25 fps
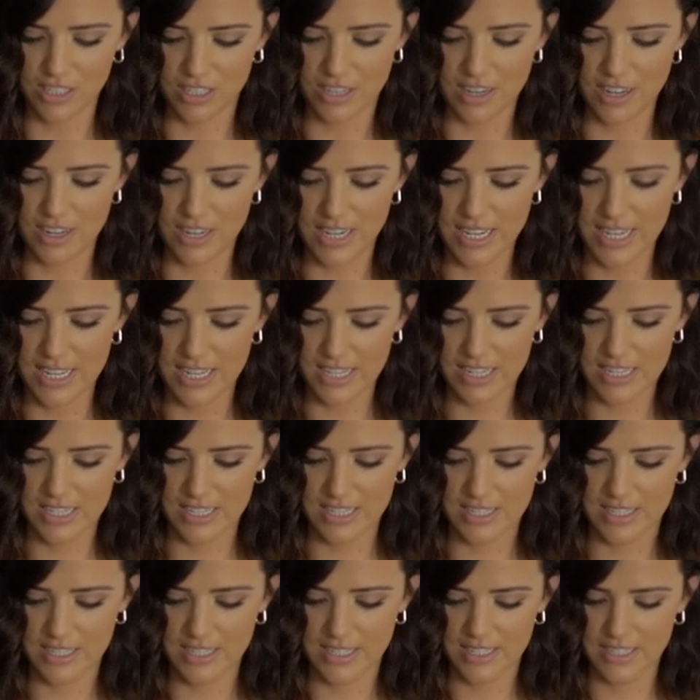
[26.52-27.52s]
of garlic.
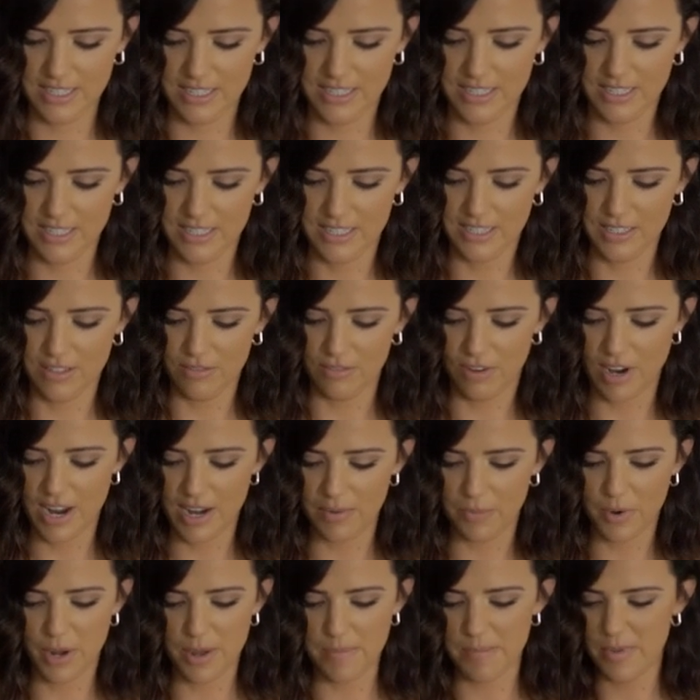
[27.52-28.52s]

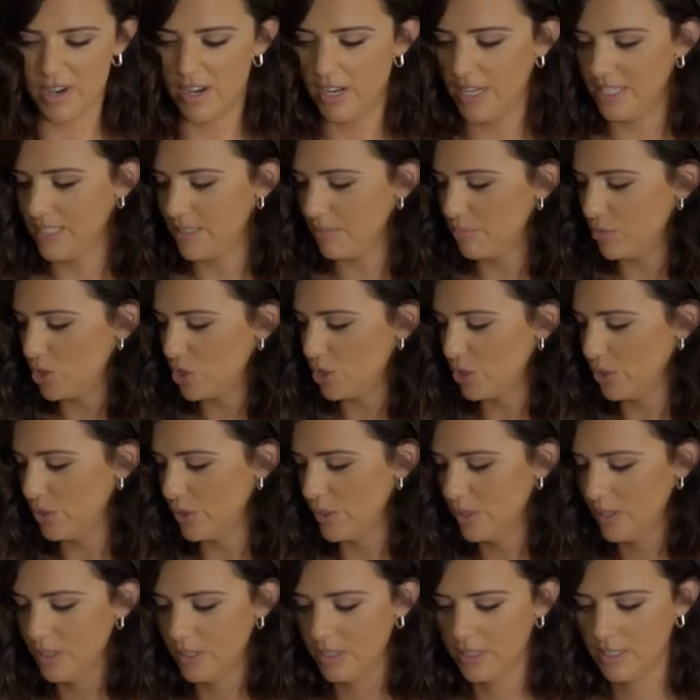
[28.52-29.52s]
Ryan won't mind, I'm sure.